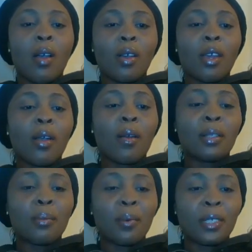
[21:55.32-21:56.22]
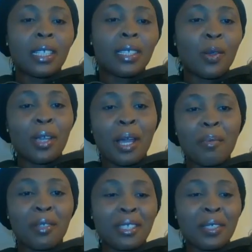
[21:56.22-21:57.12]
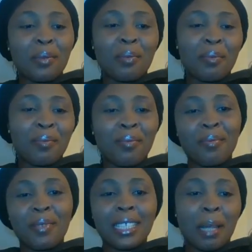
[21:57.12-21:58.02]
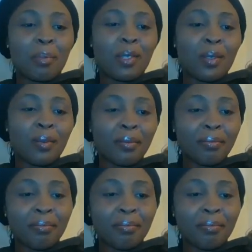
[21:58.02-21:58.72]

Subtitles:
Okay, all right, no process. So you can proceed to step two.